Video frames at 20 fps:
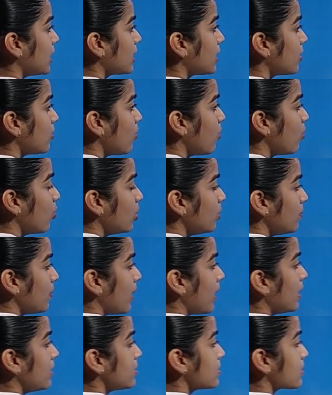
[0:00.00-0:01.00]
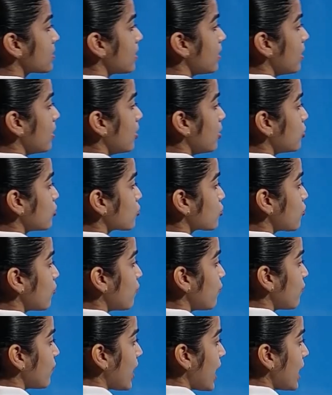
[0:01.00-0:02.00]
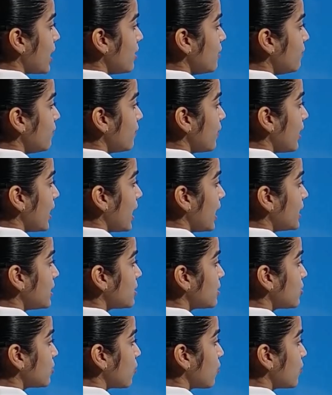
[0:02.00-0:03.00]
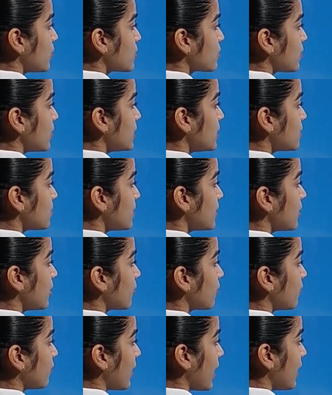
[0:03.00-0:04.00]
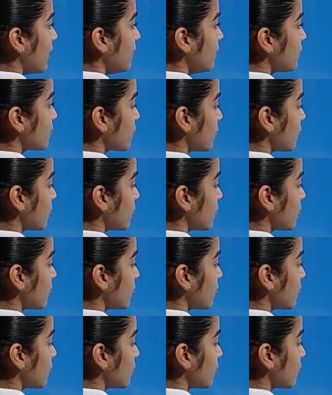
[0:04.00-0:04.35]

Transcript: your whole parts. So 5 and 0, which one is bigger? 5. So